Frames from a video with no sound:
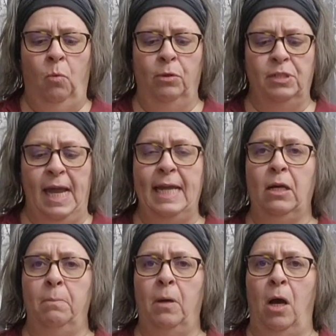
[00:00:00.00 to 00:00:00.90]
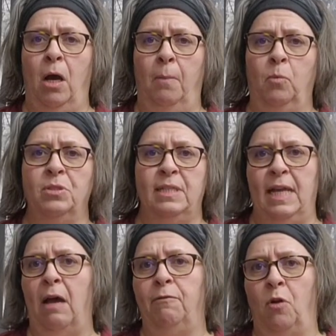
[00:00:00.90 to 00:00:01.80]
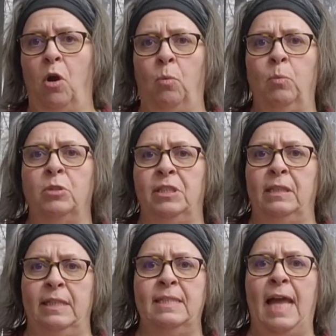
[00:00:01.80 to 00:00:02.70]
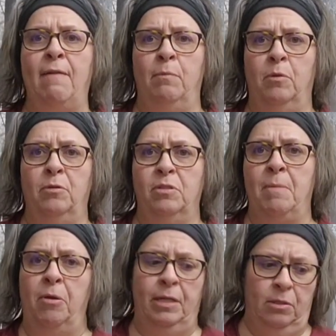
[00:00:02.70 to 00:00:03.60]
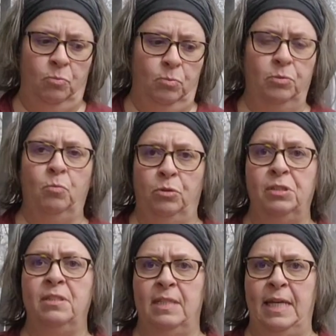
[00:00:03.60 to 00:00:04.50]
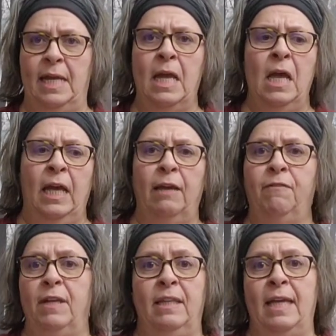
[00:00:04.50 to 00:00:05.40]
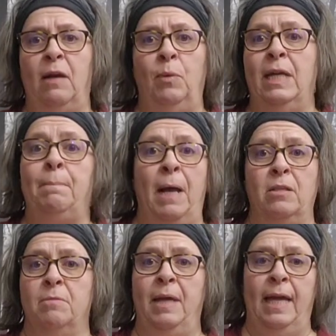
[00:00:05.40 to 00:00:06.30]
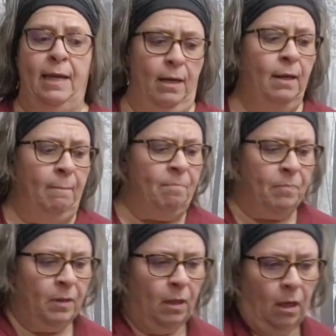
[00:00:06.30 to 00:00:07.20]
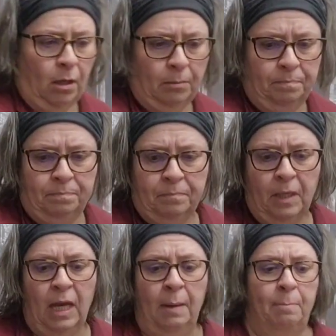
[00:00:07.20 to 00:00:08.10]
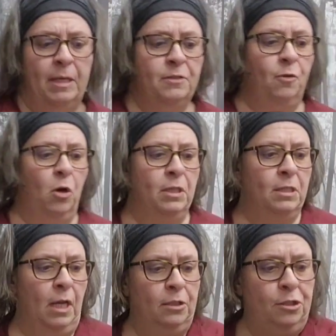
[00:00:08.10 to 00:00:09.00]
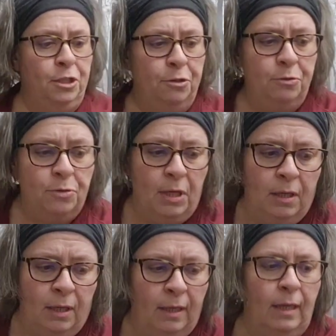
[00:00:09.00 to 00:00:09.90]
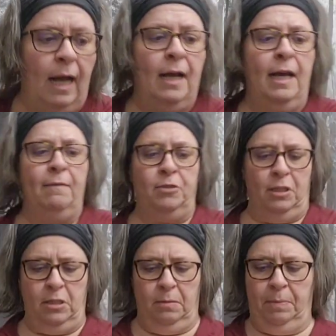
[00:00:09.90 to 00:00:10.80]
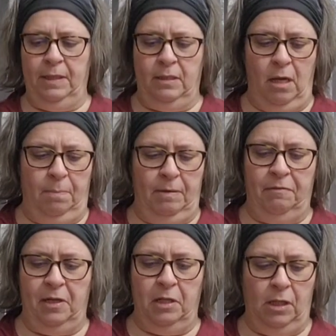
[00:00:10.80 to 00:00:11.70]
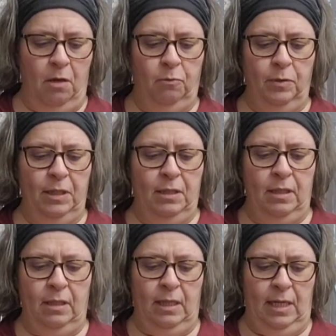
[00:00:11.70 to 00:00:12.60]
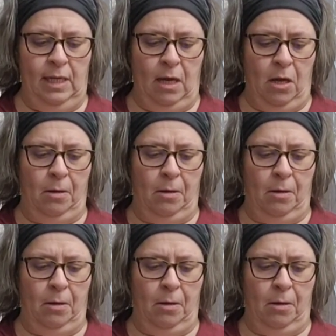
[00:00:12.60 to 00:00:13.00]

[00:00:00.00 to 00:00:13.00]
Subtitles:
We'll take them. We'll see how far. We want to at least have them through the Smokies. We'll just see. If anything, we can bounce them ahead. But as far as shoes, I have just picked up and fell in love with the